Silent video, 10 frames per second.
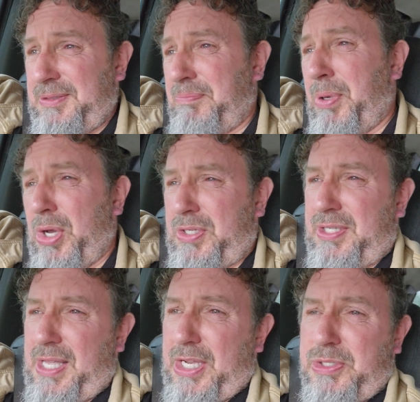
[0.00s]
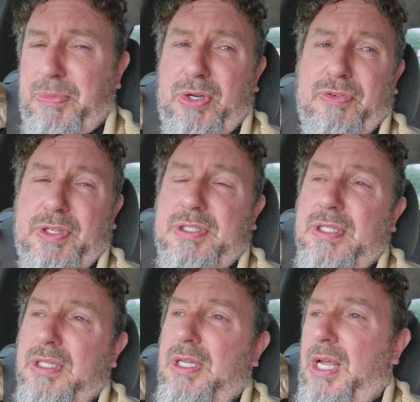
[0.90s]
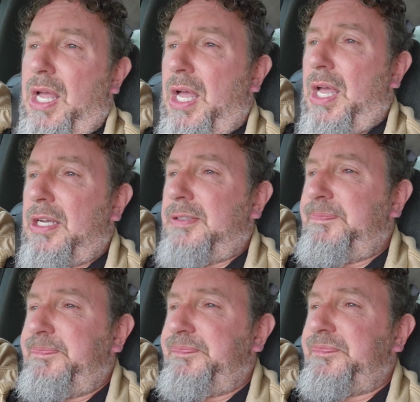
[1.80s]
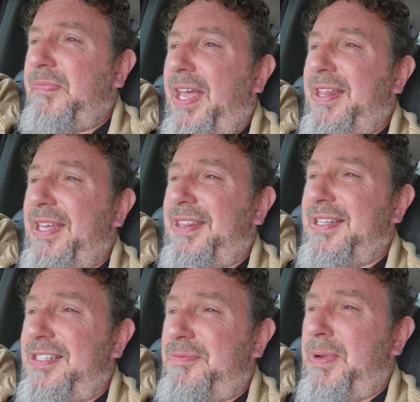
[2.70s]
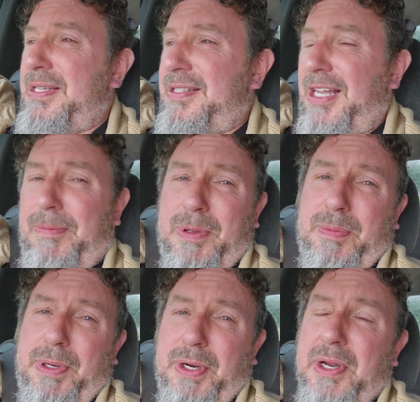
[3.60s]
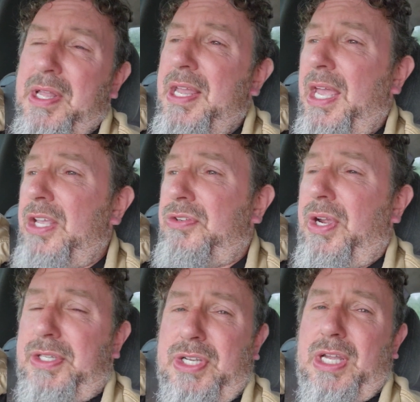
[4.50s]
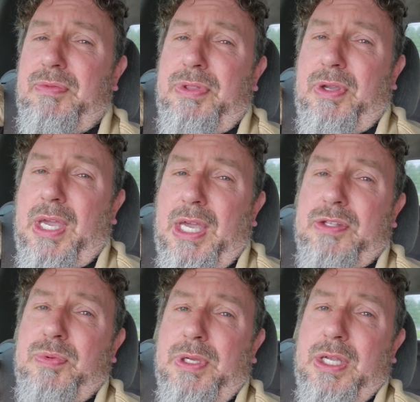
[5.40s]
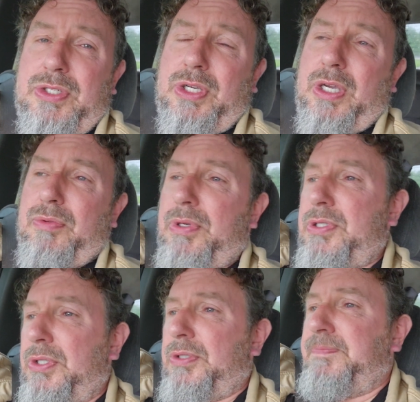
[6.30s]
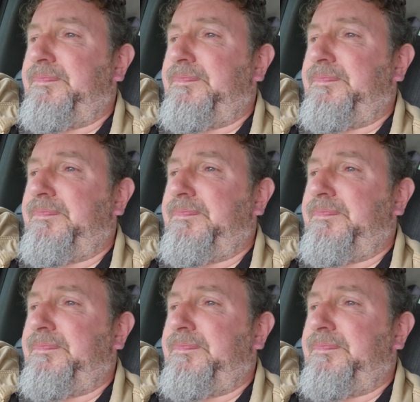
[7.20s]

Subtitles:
books/movies. I think this is my stop up here. It was great chatting with you guys. We'll catch you again real soon.